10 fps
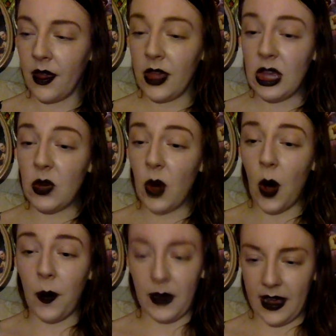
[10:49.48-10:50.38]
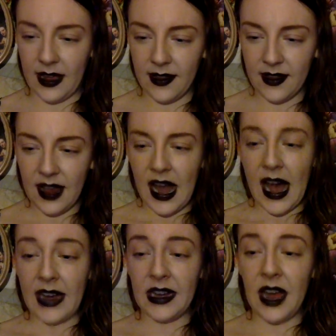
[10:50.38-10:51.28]
You open it,
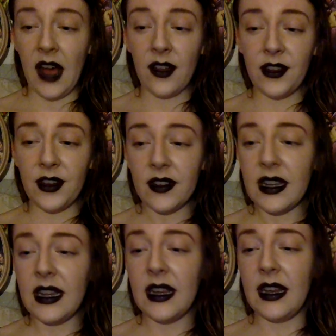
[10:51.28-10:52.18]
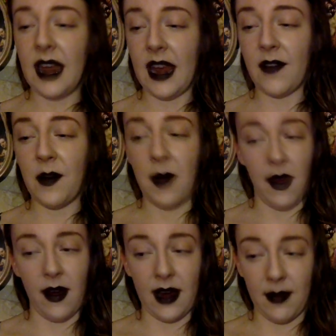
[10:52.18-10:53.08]
and an elderly Native
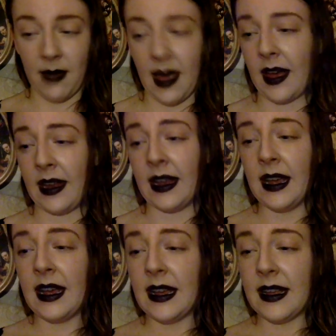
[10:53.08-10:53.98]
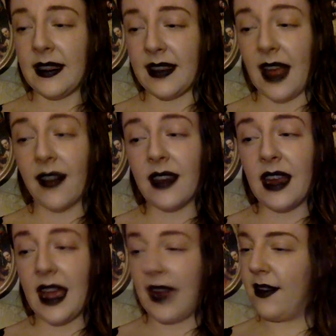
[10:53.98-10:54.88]
American man silent
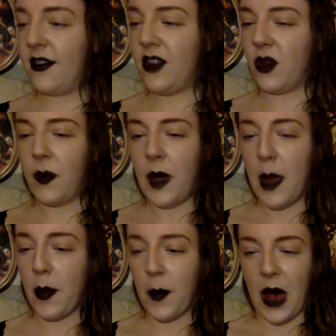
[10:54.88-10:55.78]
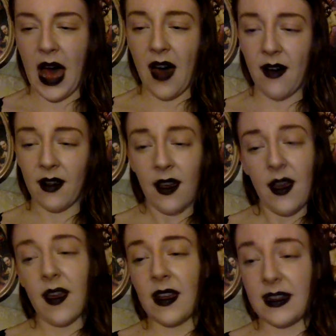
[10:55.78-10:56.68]
hands you a paper bag
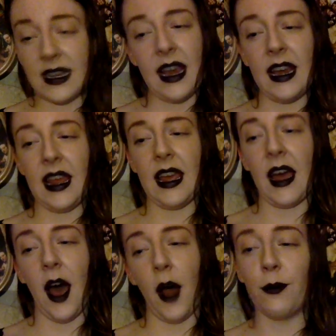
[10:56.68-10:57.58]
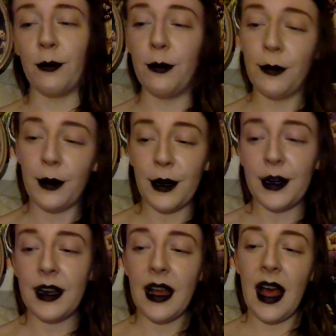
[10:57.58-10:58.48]
containing a
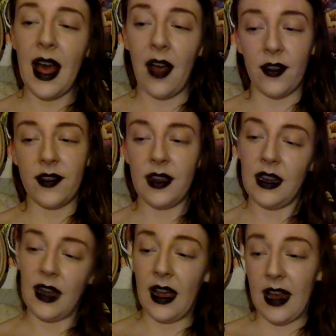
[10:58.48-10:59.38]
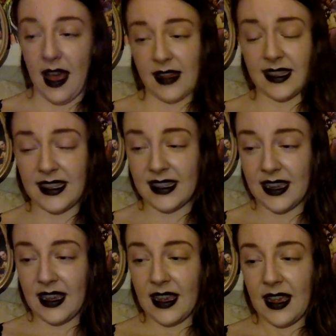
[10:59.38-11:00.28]
Ruger LC-9S,
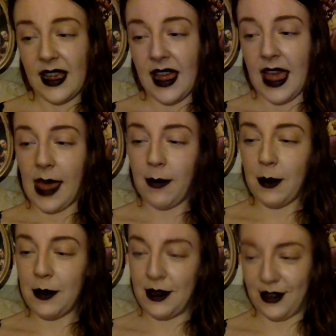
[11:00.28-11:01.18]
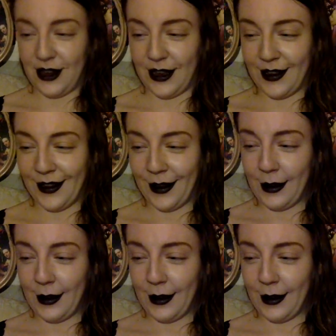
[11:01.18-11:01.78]
ammunition,